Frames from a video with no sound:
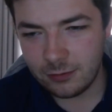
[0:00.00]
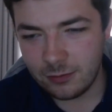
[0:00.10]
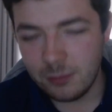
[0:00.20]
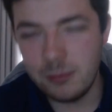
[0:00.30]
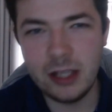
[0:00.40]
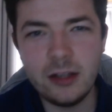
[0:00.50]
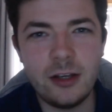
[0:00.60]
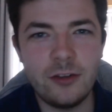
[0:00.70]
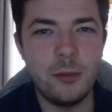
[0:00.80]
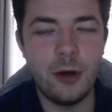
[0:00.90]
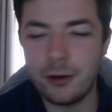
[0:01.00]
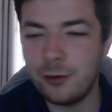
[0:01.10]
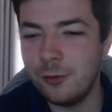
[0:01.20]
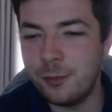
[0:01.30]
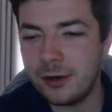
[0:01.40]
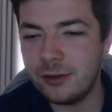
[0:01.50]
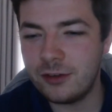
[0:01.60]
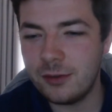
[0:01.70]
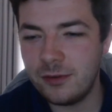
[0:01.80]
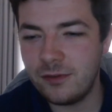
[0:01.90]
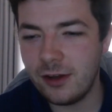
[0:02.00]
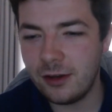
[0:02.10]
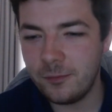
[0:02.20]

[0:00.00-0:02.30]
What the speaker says: Mainly because of Mark Goldbridge, to be fair.